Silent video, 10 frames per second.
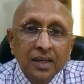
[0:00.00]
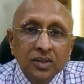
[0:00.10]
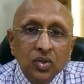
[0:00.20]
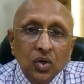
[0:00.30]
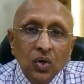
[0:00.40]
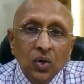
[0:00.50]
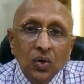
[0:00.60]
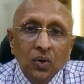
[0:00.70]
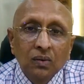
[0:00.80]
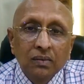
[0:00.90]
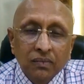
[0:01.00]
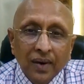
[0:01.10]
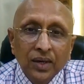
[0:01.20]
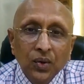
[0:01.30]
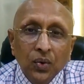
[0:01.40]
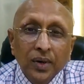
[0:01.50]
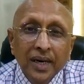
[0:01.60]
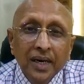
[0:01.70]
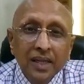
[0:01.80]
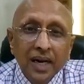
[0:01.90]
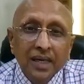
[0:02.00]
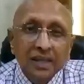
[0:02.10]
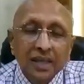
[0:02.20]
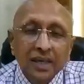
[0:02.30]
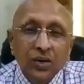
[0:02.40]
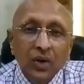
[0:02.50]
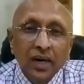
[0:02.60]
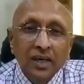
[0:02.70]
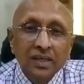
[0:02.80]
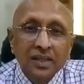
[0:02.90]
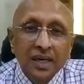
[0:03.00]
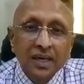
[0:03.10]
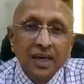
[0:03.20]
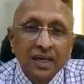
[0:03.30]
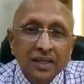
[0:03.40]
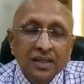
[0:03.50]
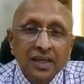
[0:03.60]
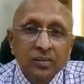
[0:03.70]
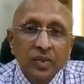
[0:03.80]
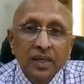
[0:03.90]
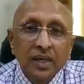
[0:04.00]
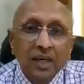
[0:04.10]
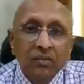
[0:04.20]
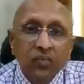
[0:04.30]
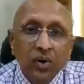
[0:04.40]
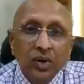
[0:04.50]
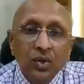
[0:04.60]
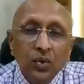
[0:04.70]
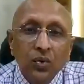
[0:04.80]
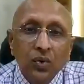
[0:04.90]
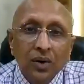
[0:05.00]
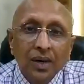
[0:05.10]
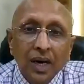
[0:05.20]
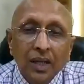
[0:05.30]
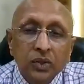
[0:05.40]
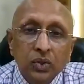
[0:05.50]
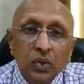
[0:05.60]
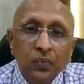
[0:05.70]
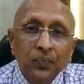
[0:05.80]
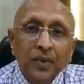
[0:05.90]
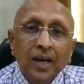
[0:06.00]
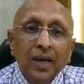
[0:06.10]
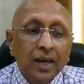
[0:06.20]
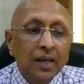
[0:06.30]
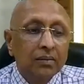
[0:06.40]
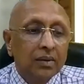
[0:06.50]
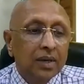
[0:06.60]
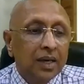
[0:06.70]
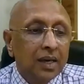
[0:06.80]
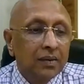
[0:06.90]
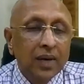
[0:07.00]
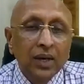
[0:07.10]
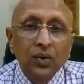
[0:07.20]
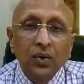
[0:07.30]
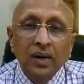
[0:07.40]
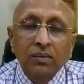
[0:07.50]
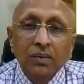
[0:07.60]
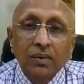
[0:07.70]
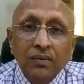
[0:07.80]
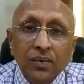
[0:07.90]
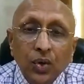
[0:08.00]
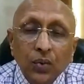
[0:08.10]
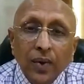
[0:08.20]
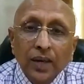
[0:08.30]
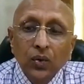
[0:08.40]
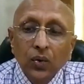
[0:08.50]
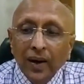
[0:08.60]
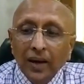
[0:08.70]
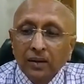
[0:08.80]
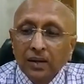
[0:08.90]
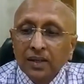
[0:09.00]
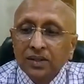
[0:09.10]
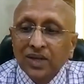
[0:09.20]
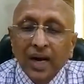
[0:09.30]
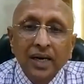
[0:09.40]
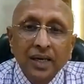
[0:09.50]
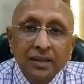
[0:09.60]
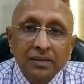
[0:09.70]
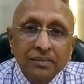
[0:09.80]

So when you read that, then you will understand that this has been done for you also in when you were a child.